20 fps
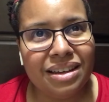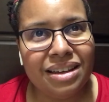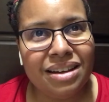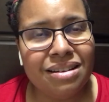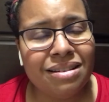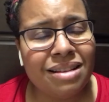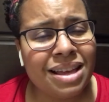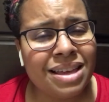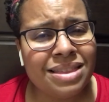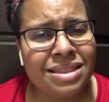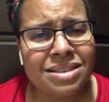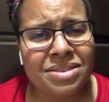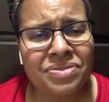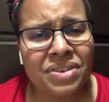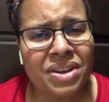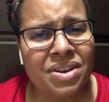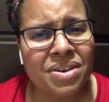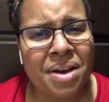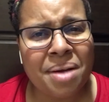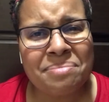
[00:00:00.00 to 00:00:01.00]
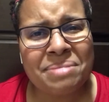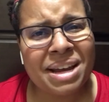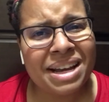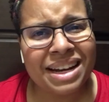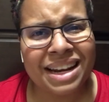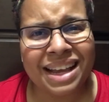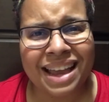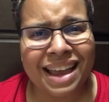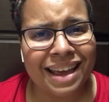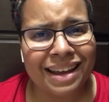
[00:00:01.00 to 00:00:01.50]
Like this video, I'm not
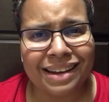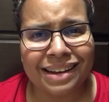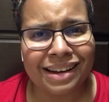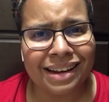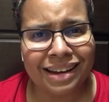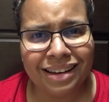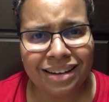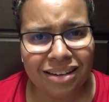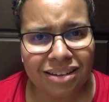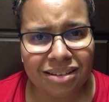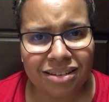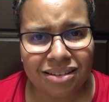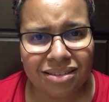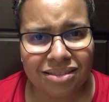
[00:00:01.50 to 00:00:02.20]
going to edit it.